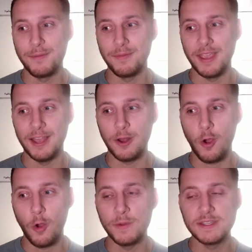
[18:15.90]
it
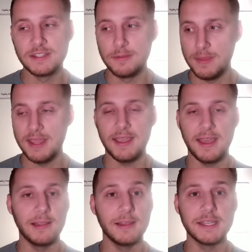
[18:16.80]
always, to me
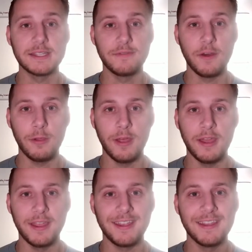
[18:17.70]
at least, felt
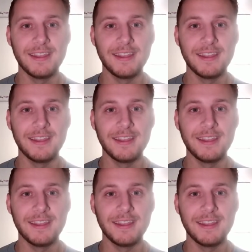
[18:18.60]
like